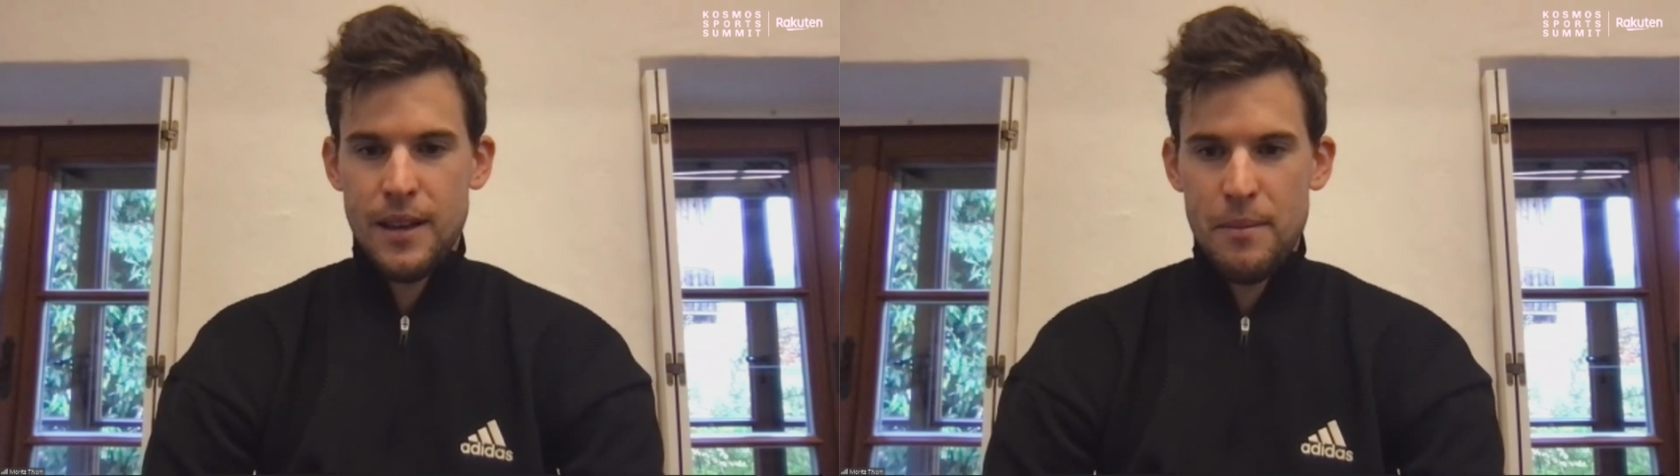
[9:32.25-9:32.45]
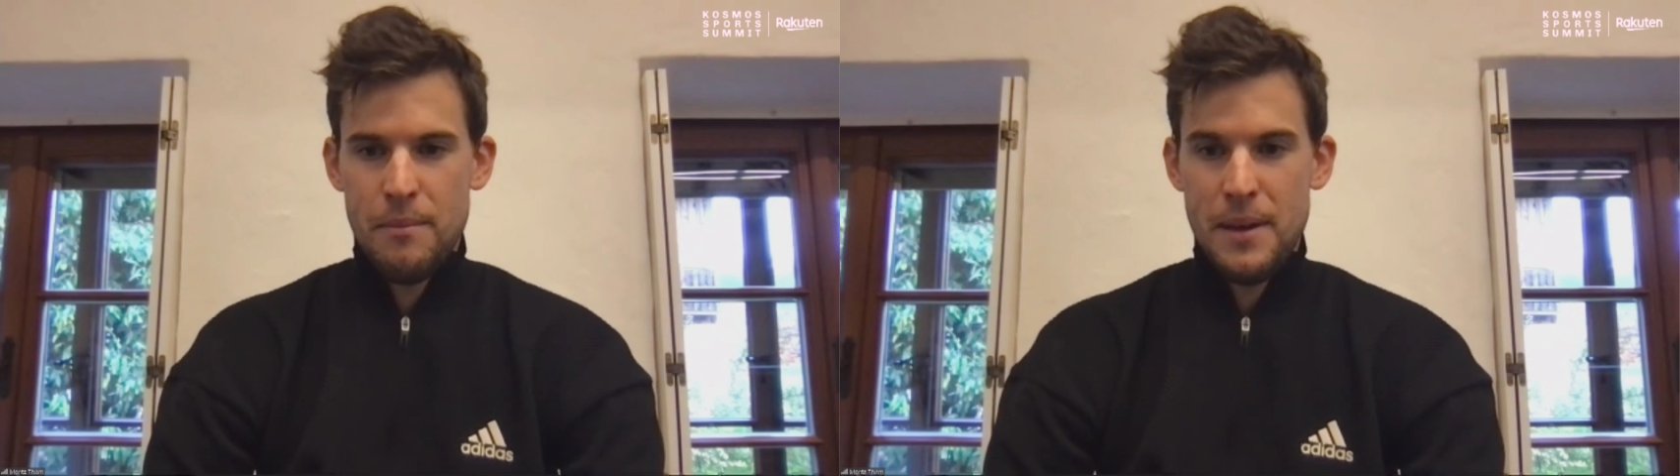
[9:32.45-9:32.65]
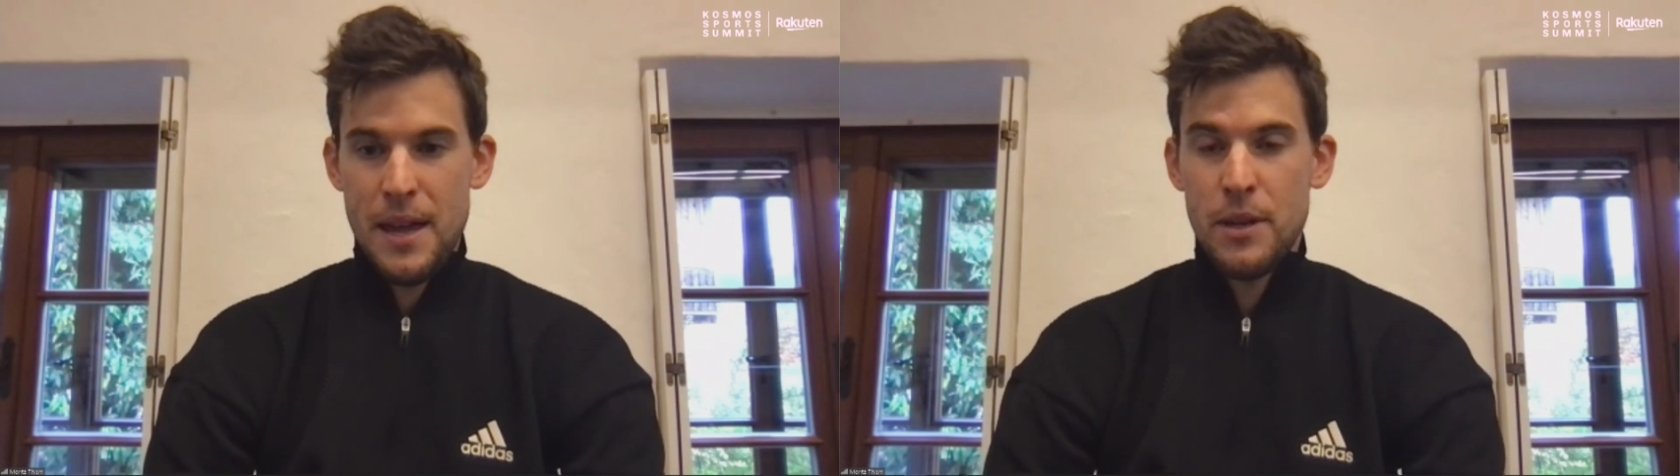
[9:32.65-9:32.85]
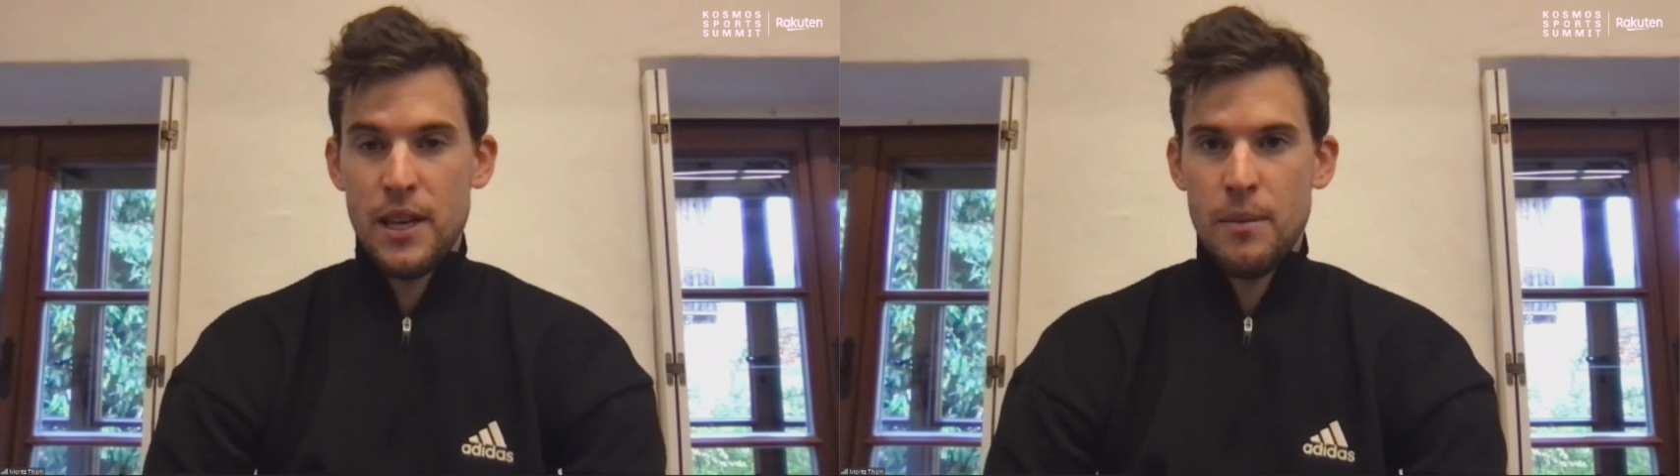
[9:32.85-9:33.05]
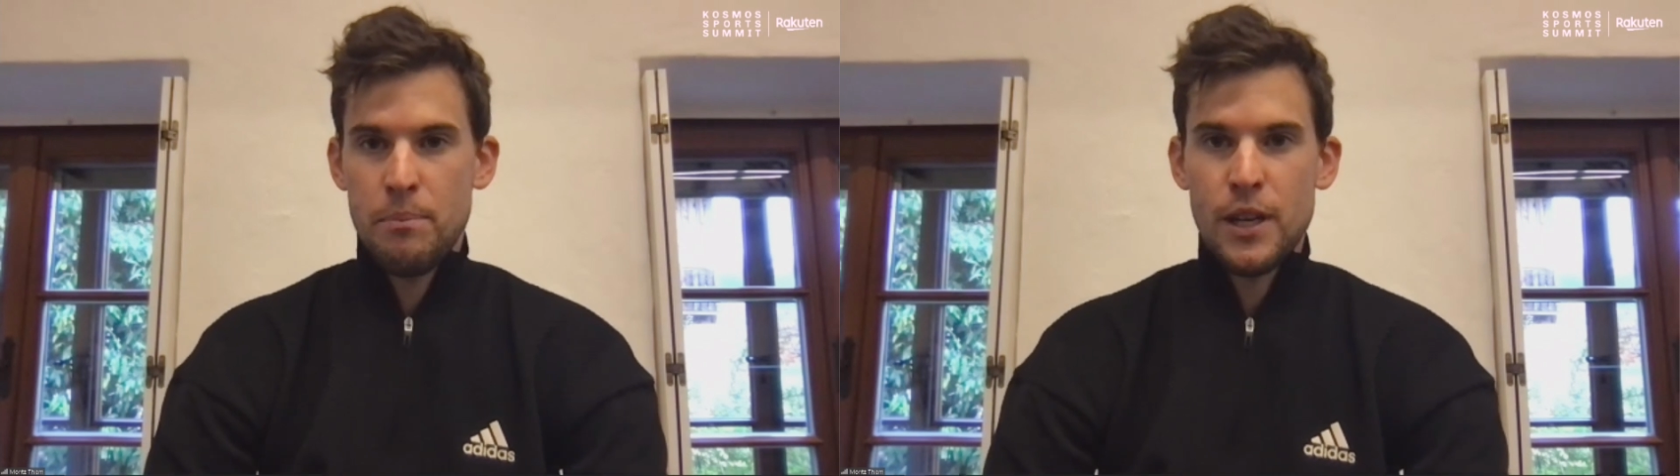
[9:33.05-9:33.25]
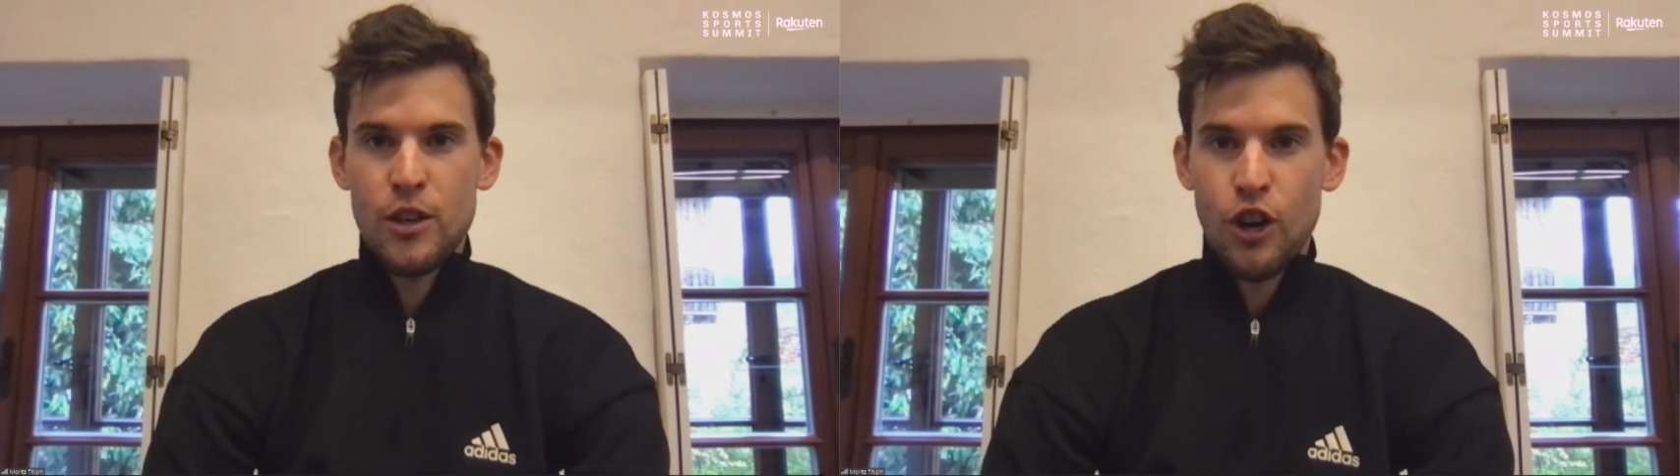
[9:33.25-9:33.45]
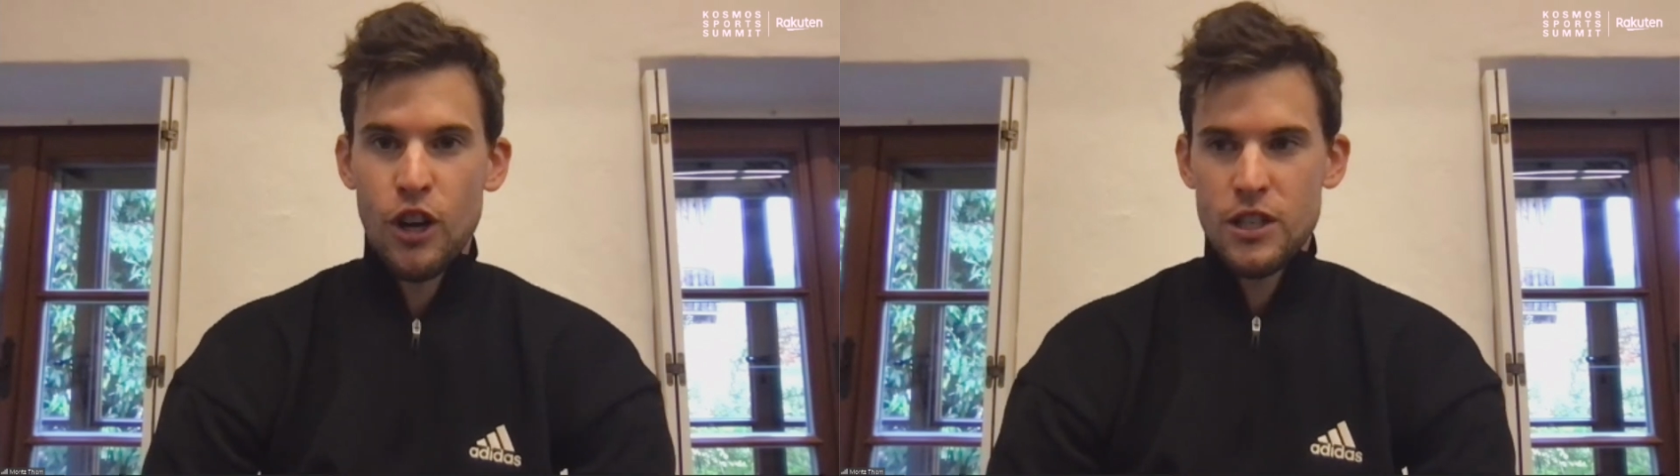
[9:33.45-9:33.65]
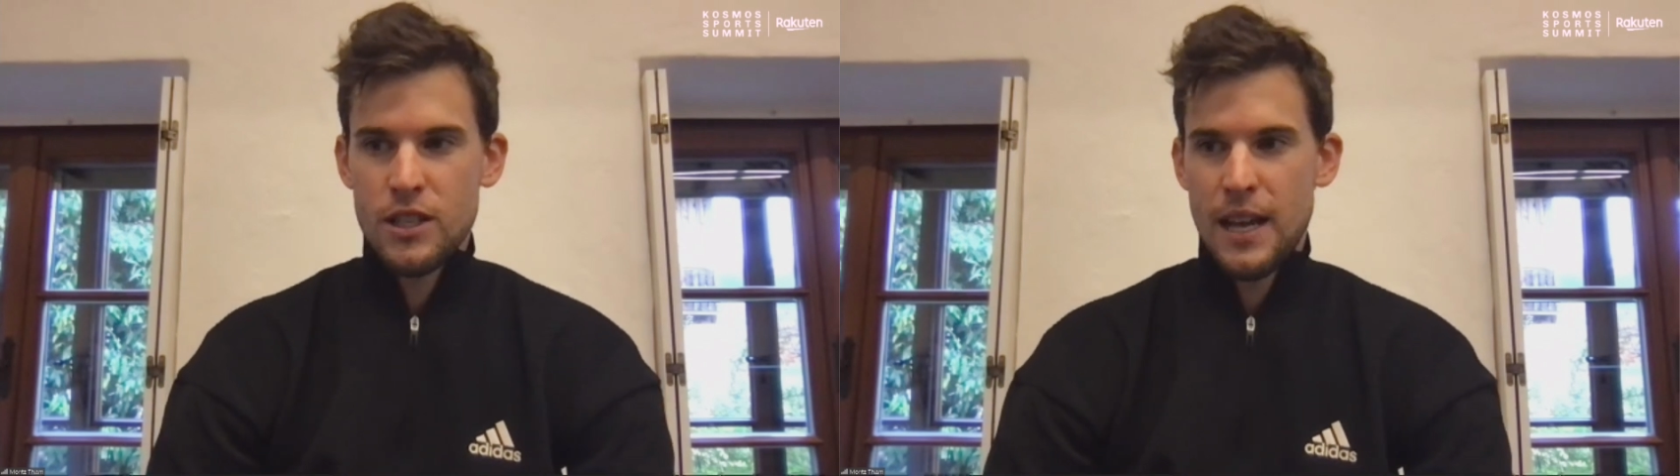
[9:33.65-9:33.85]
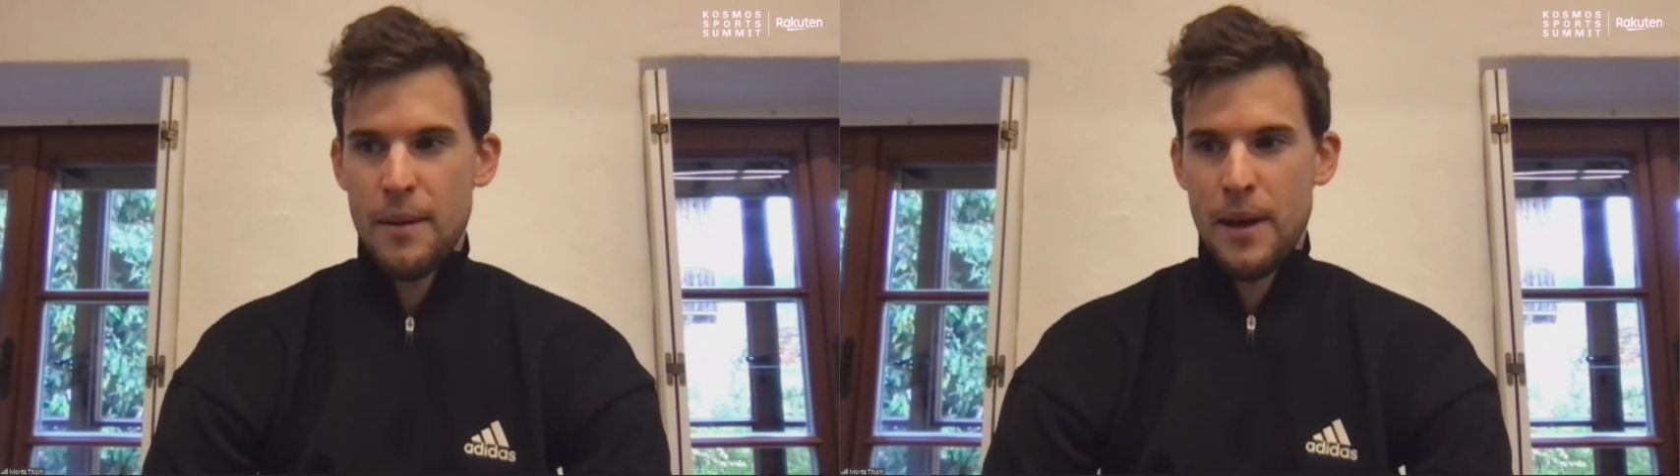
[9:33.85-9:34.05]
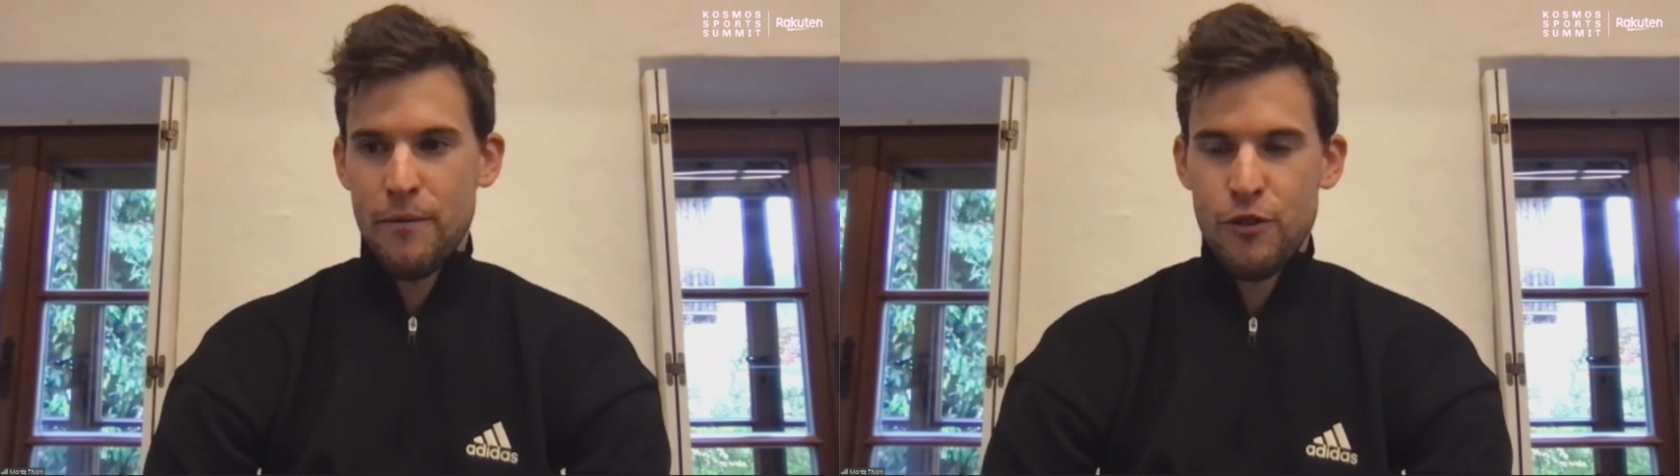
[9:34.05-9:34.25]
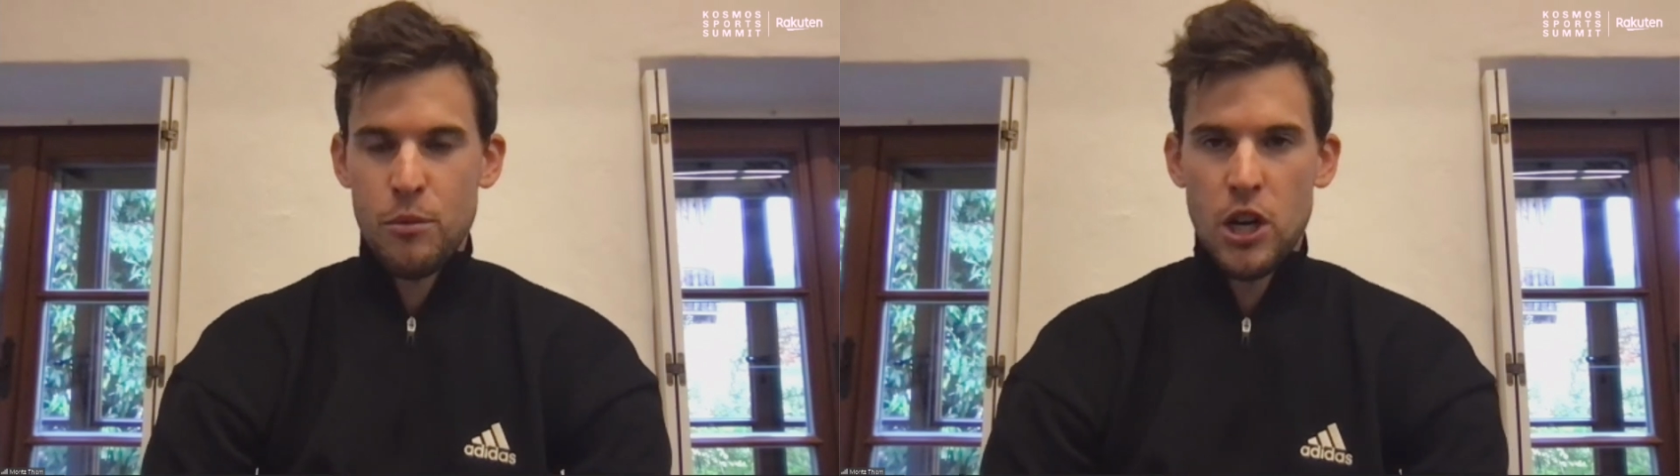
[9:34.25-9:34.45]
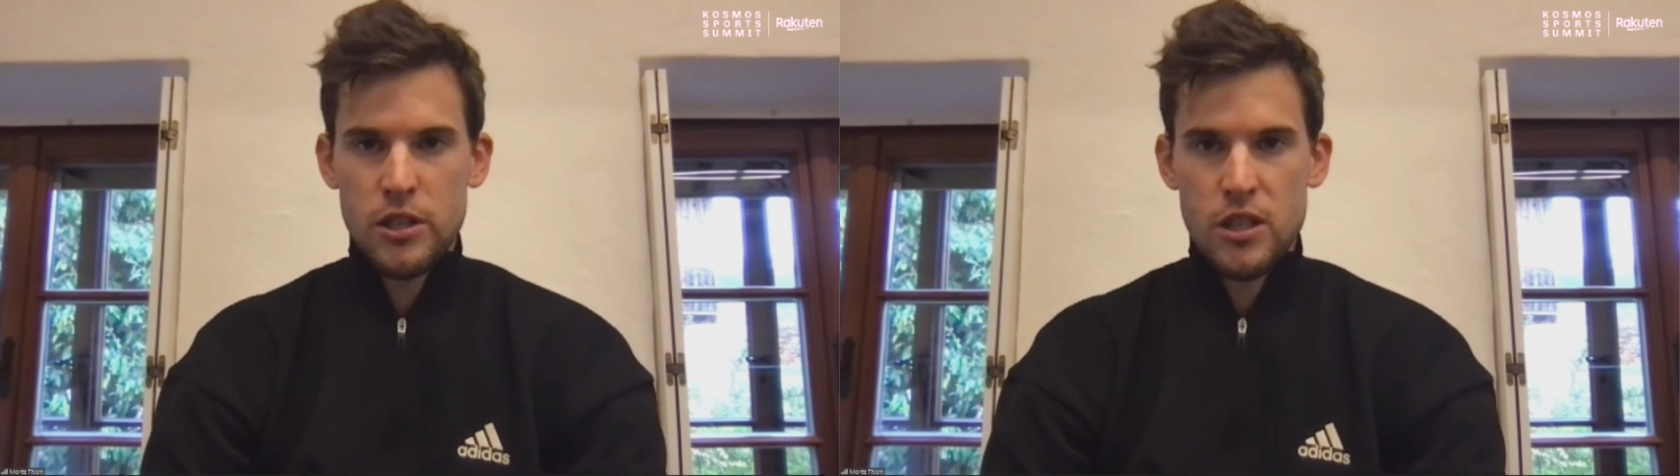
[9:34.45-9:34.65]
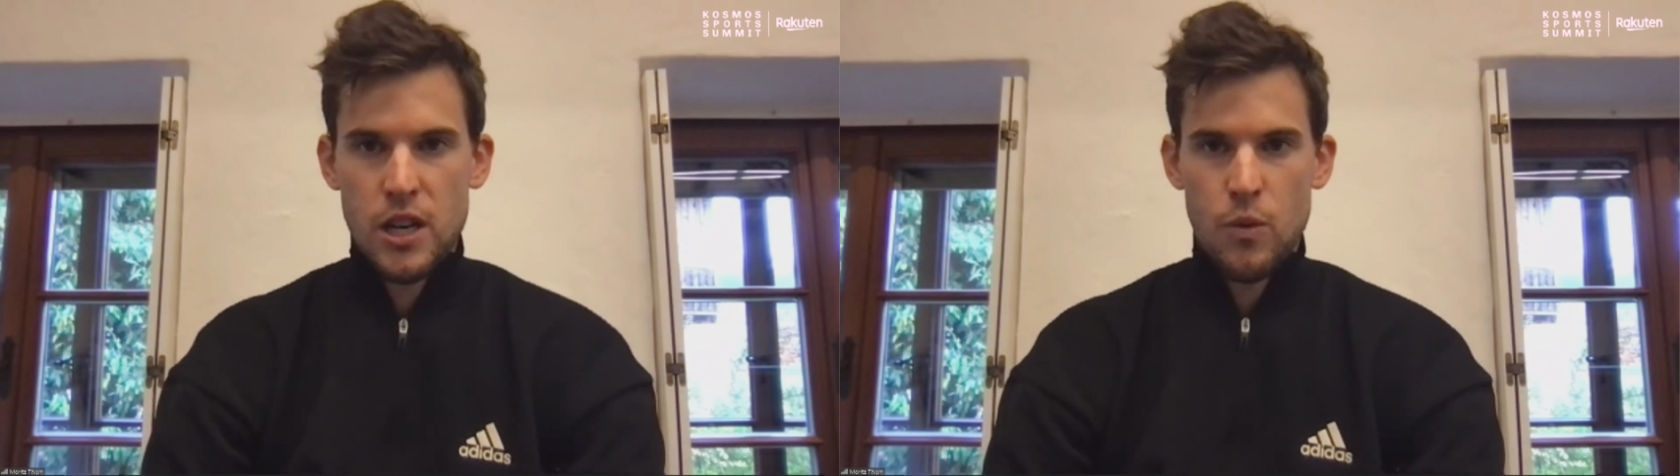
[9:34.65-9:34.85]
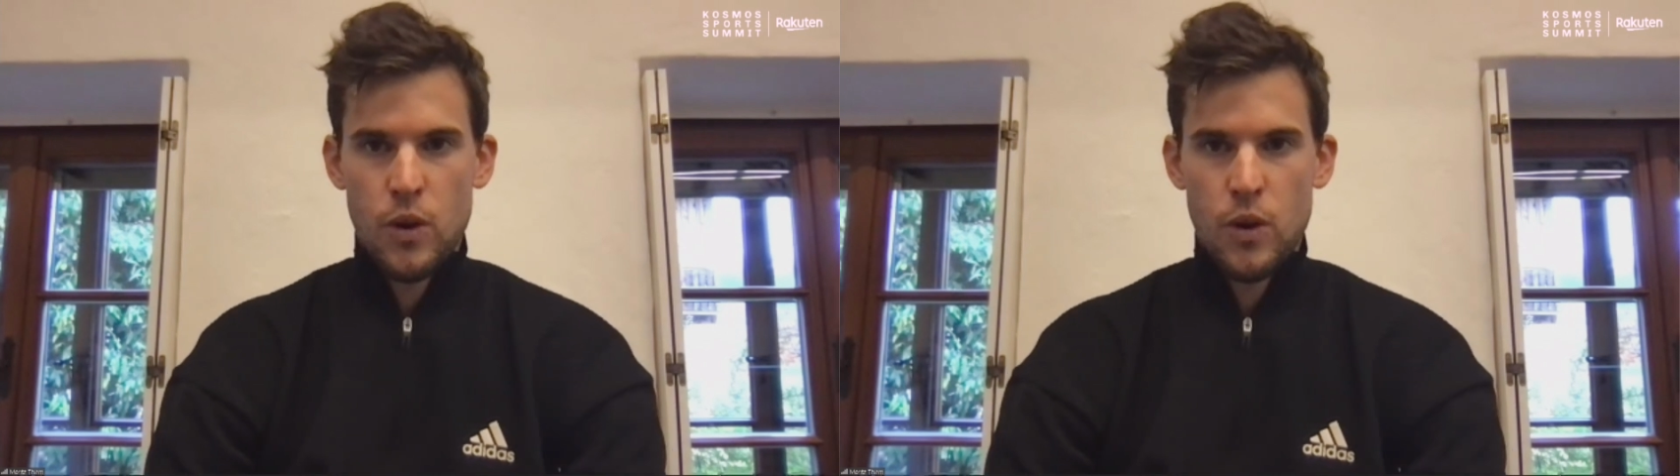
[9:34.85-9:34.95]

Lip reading: maybe because I'm from Austria,